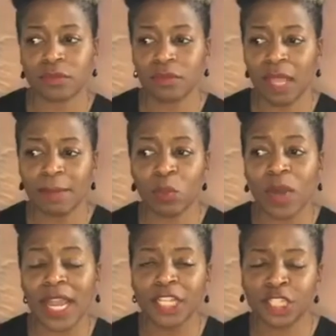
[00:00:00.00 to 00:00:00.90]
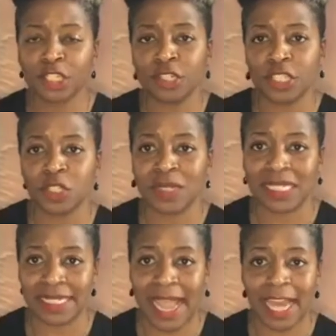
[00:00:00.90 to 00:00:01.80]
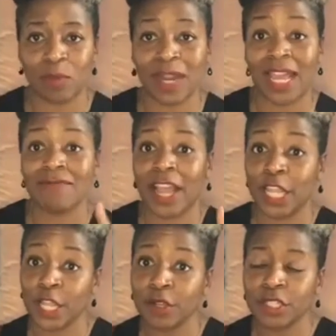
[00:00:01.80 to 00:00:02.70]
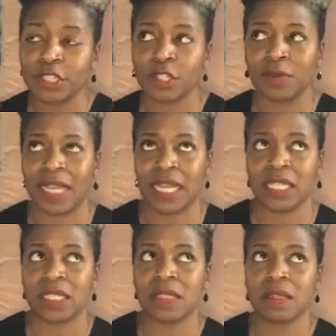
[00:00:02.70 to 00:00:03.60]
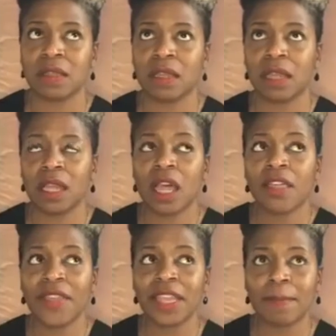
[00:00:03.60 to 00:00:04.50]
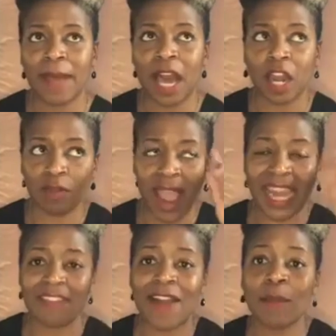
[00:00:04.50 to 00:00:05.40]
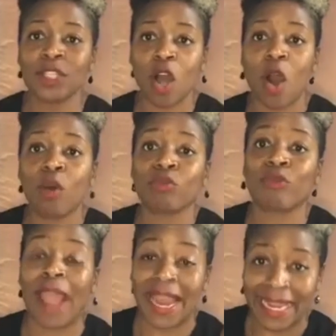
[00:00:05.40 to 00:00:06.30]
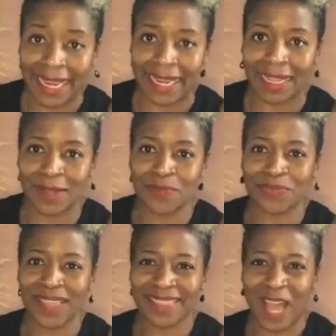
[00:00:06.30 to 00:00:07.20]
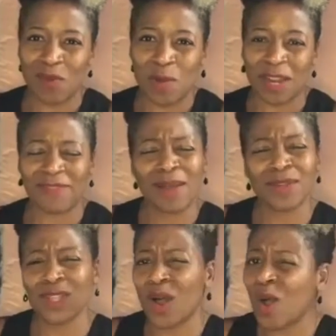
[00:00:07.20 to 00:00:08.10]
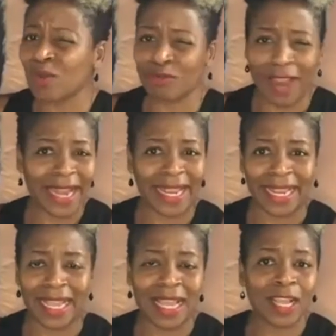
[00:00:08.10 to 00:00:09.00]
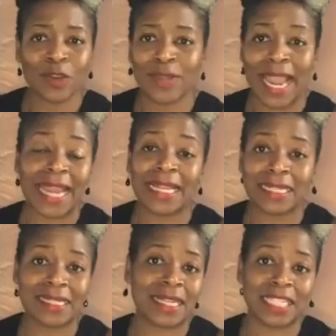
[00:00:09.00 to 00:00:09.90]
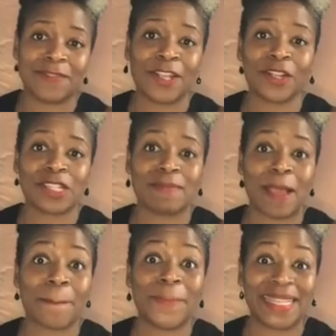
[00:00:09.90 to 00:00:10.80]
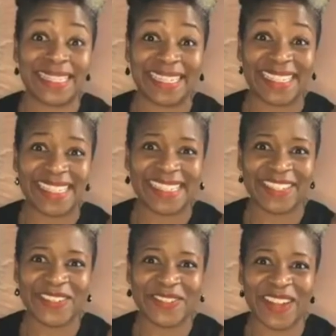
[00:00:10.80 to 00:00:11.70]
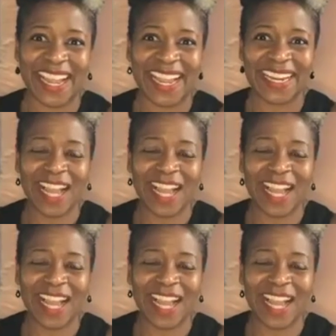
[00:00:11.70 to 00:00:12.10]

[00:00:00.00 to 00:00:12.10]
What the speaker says: But what I choose to do instead, and what I invite you to do, is think about, all right, if I was already that woman, if I was already creating 6 figures in my business, right?